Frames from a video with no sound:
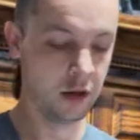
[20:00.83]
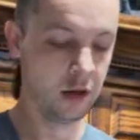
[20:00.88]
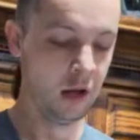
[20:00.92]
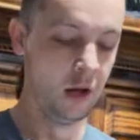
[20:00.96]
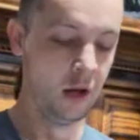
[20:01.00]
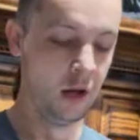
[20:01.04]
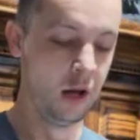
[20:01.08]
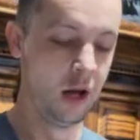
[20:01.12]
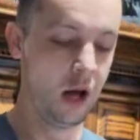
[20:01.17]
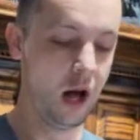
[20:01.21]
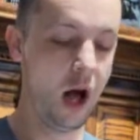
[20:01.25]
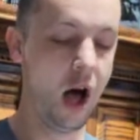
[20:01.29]

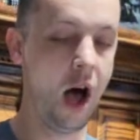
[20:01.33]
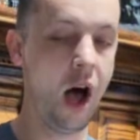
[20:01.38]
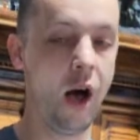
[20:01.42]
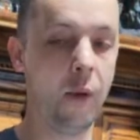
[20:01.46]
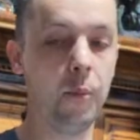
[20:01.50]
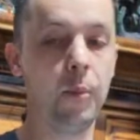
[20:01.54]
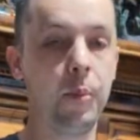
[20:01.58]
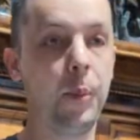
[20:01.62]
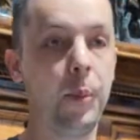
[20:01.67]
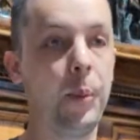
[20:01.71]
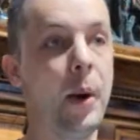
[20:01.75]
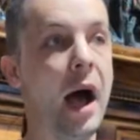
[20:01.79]

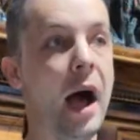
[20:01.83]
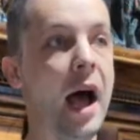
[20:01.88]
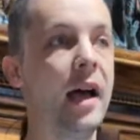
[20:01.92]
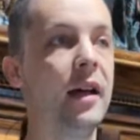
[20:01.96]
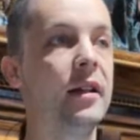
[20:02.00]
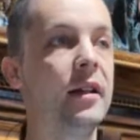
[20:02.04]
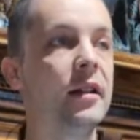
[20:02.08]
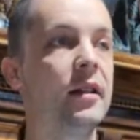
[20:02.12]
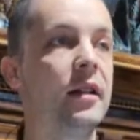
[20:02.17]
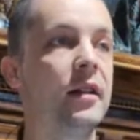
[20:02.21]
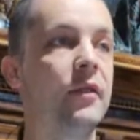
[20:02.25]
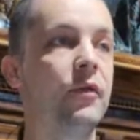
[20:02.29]

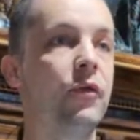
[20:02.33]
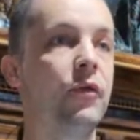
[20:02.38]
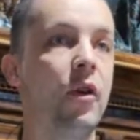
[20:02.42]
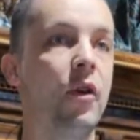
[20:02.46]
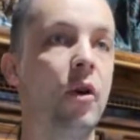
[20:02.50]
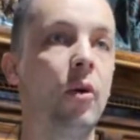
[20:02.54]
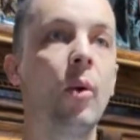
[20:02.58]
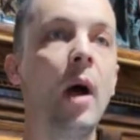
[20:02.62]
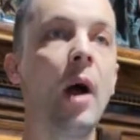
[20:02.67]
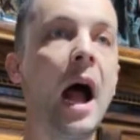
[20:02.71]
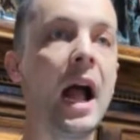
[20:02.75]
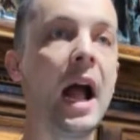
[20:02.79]
But
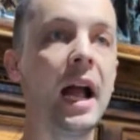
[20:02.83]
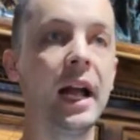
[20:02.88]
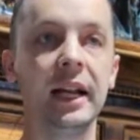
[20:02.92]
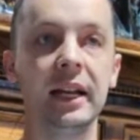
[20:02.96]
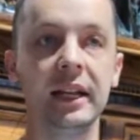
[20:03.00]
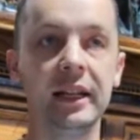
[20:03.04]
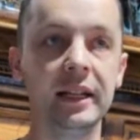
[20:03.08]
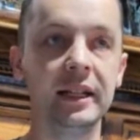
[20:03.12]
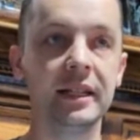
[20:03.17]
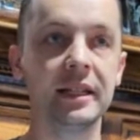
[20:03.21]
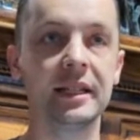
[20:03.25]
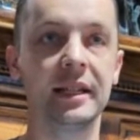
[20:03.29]

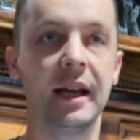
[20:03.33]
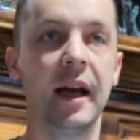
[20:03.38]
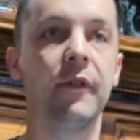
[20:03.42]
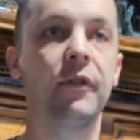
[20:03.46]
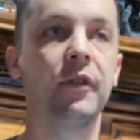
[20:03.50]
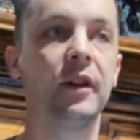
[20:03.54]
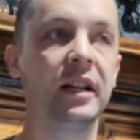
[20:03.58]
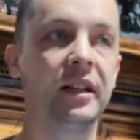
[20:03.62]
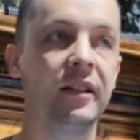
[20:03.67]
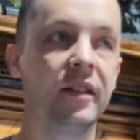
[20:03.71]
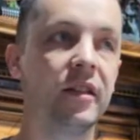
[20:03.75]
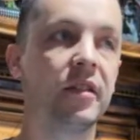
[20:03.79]
variety is
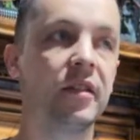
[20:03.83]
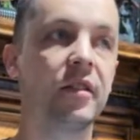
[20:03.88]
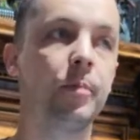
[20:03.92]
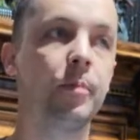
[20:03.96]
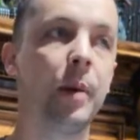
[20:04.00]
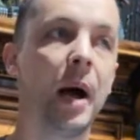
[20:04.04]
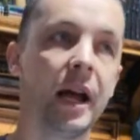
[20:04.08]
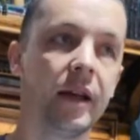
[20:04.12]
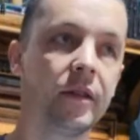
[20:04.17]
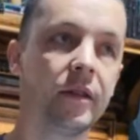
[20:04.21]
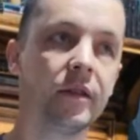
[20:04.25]
definitely the spice of